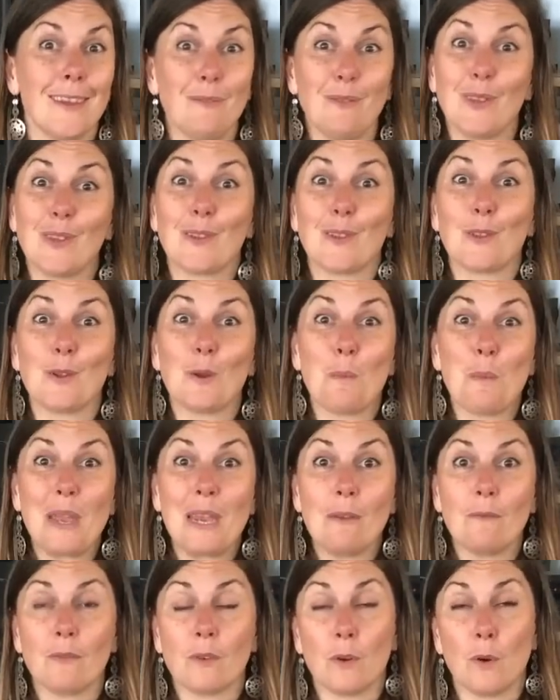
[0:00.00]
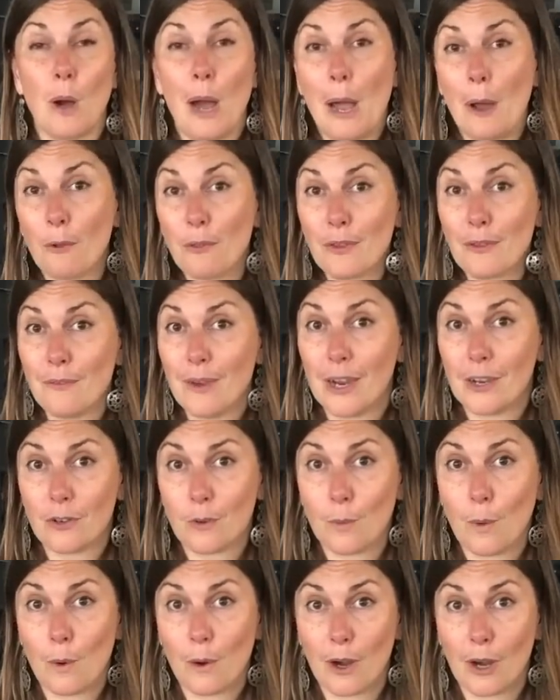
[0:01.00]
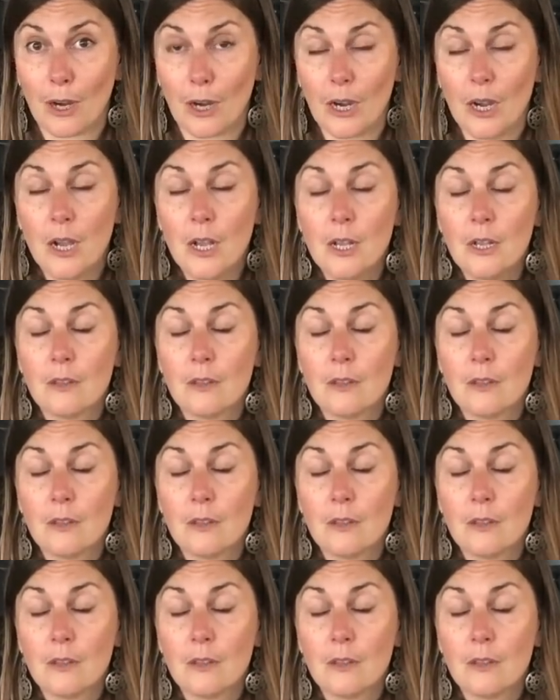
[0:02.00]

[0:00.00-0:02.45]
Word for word: if it's a little painful, healthy fascia won't hurt.